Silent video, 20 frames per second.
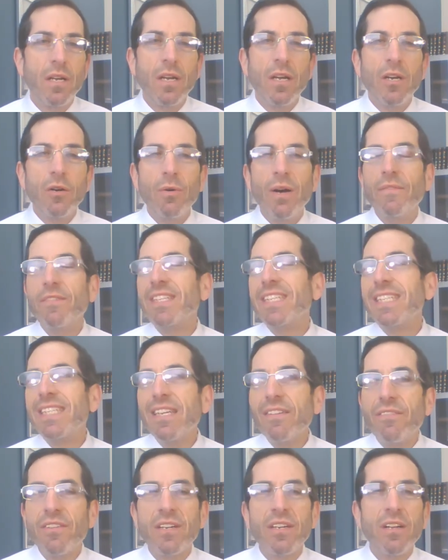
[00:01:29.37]
who have a
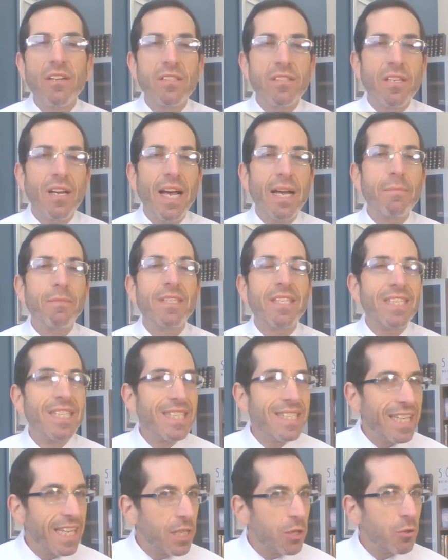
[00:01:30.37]
difficult time
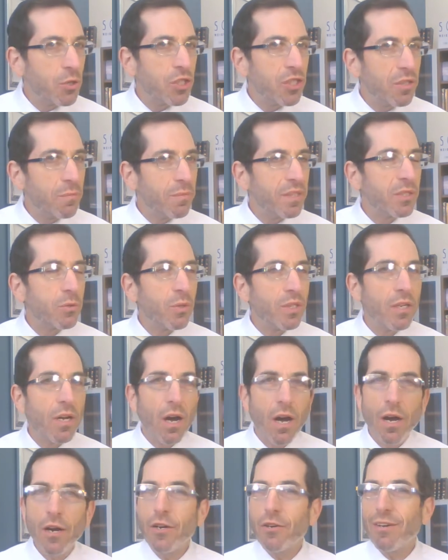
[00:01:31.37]
distinguishing between
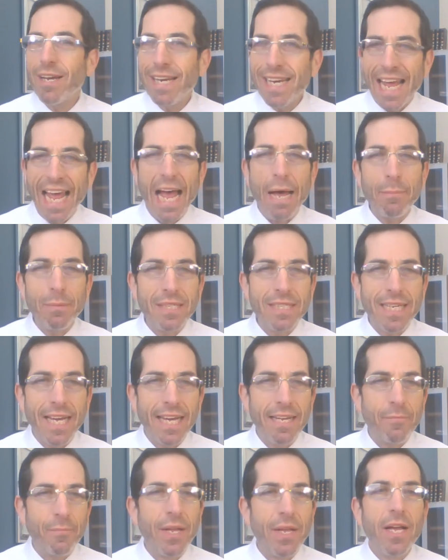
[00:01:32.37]
hunger and
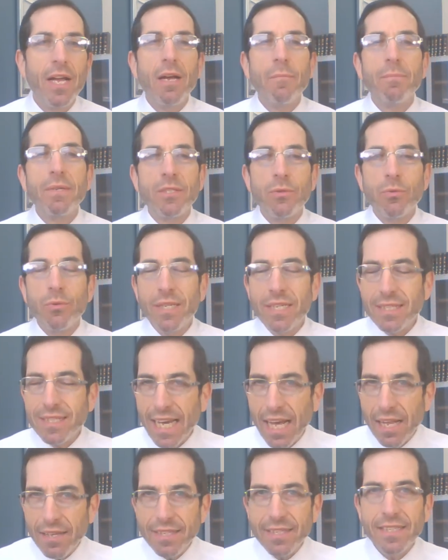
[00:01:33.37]
appetite, between
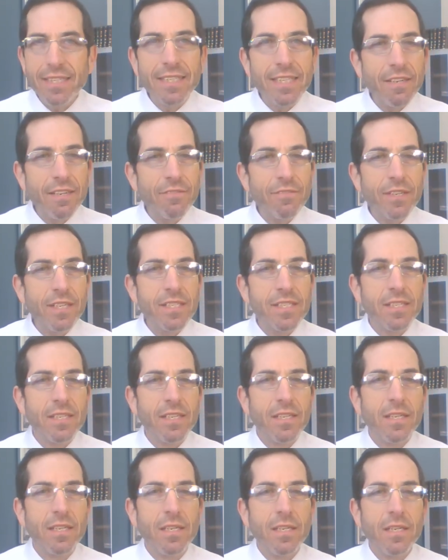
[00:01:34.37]
telling the difference
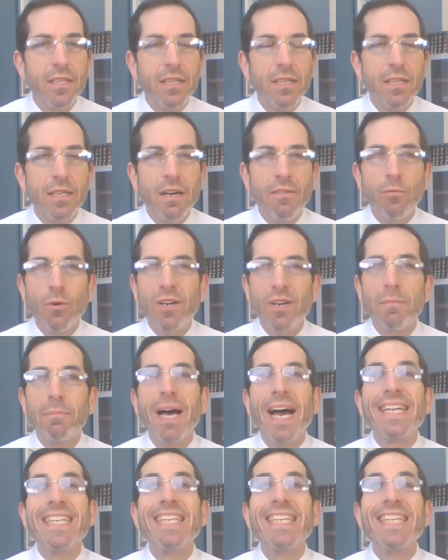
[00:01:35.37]
of what our
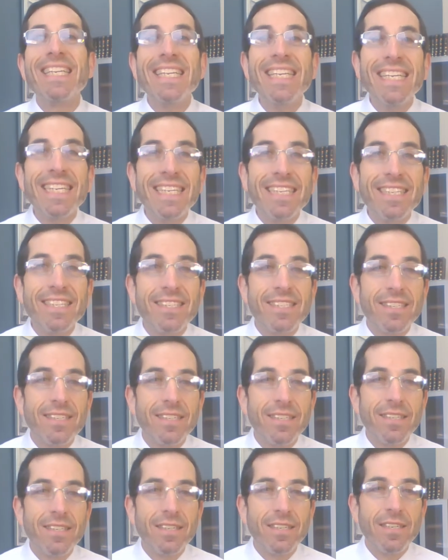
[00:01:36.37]
body needs
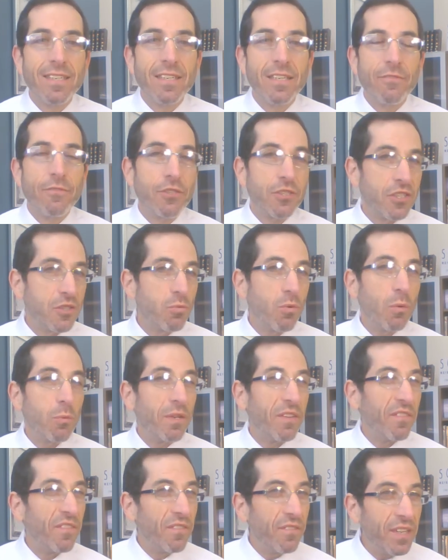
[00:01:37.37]
versus what we
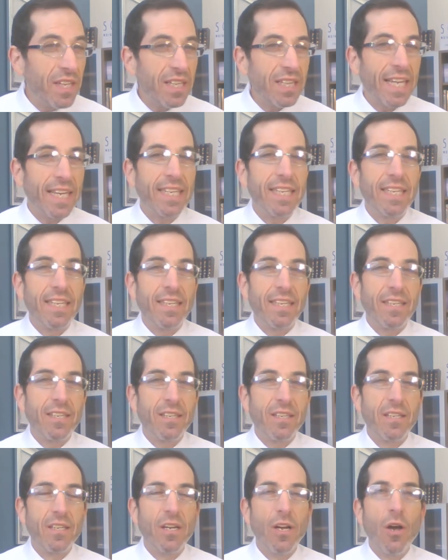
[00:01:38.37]
feel like eating
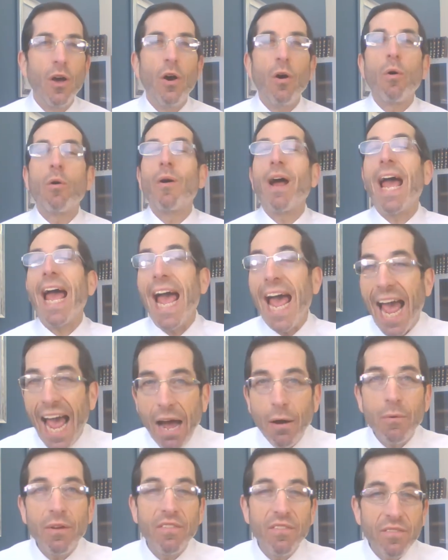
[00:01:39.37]
or how
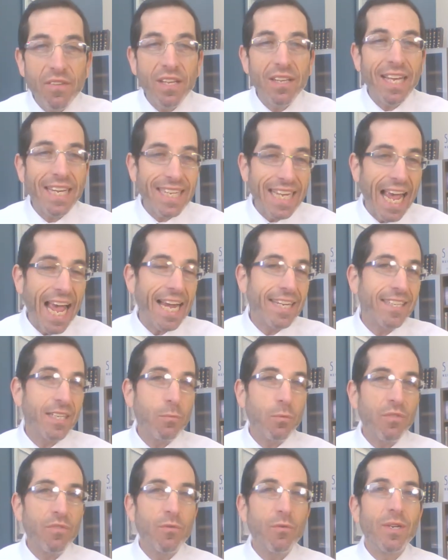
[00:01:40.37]
we feel like acting
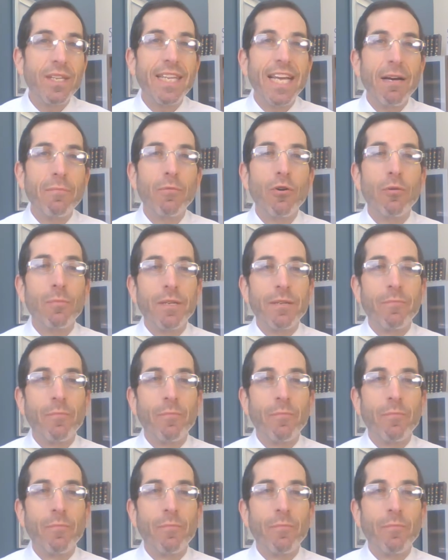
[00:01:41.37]
with food at that moment.